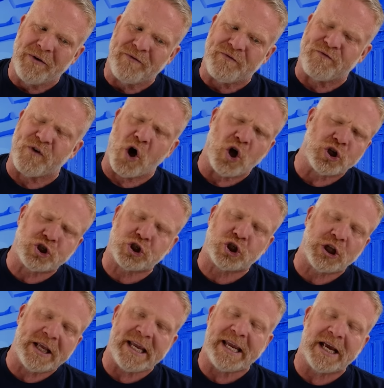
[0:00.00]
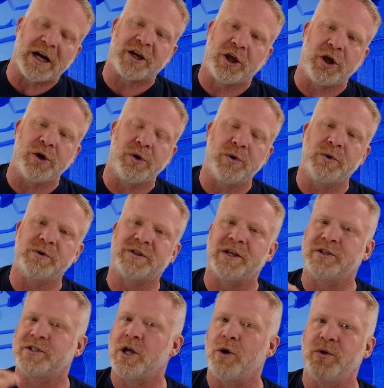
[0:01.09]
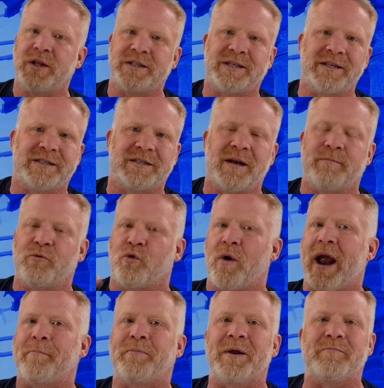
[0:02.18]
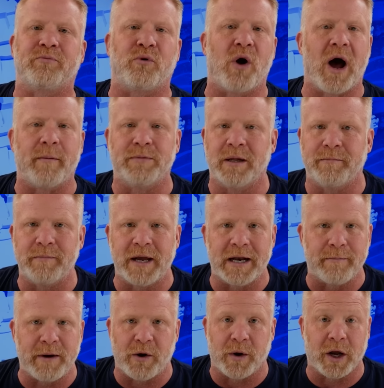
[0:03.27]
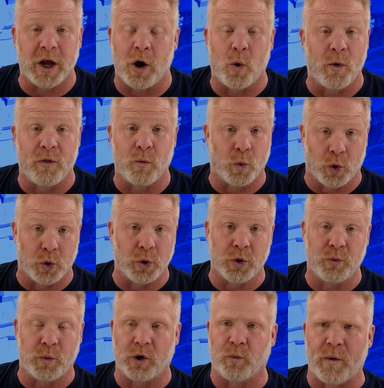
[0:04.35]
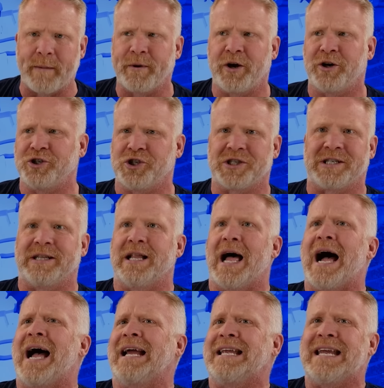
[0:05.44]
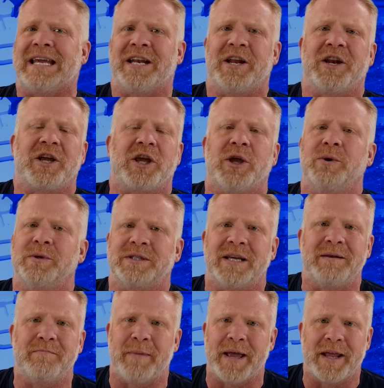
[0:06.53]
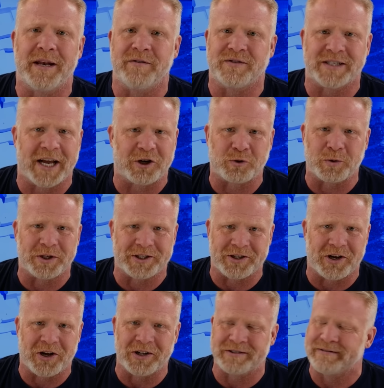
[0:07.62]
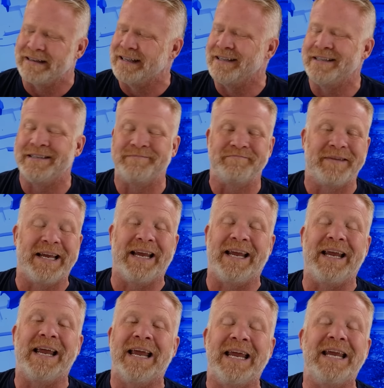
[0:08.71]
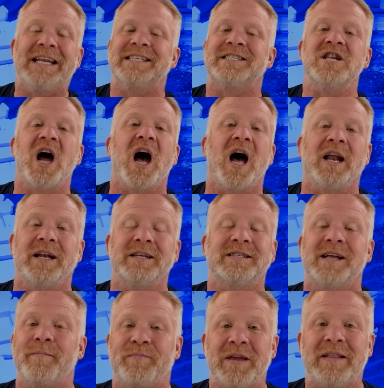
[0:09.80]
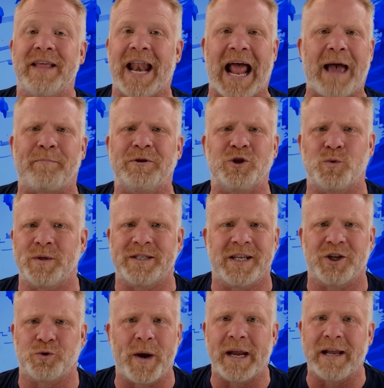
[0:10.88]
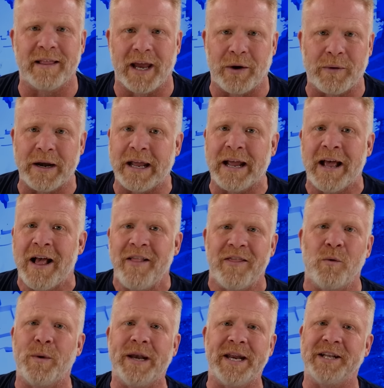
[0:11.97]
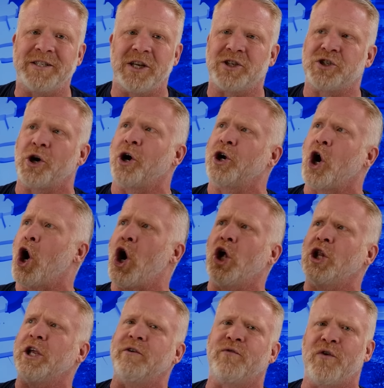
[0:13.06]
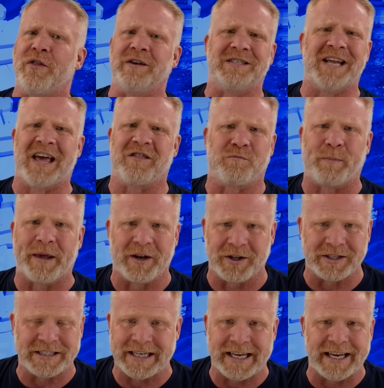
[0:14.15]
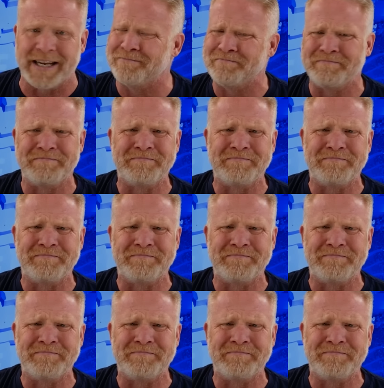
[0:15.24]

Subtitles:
falsely accuse, as though this is some rampant problem in America or the world, where women are just lying and accusing men of sexual assault. It is not something that happens with such regularity that we need to start calling for the death penalty